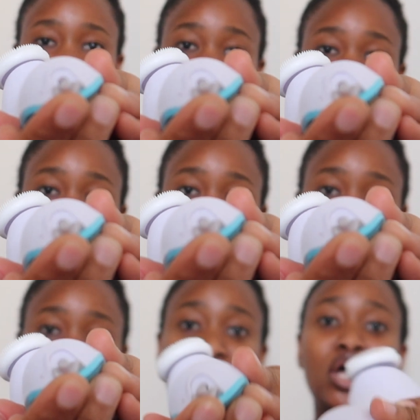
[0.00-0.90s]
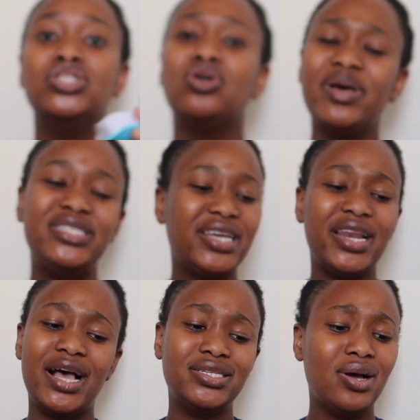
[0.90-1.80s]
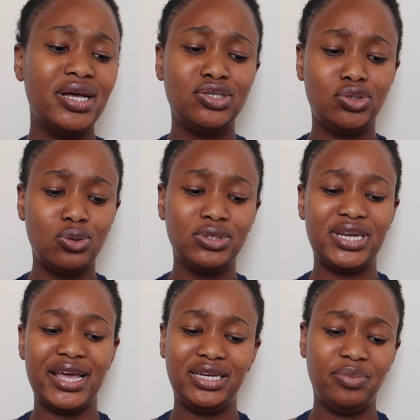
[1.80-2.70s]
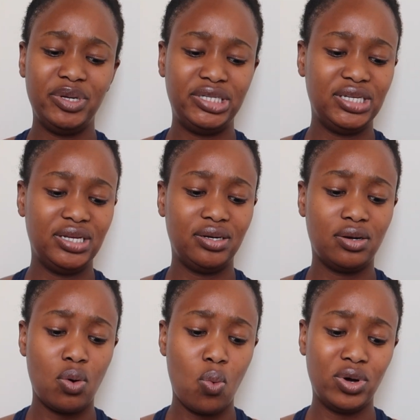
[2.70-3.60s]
the charging port. so basically as long as you don't like dip it in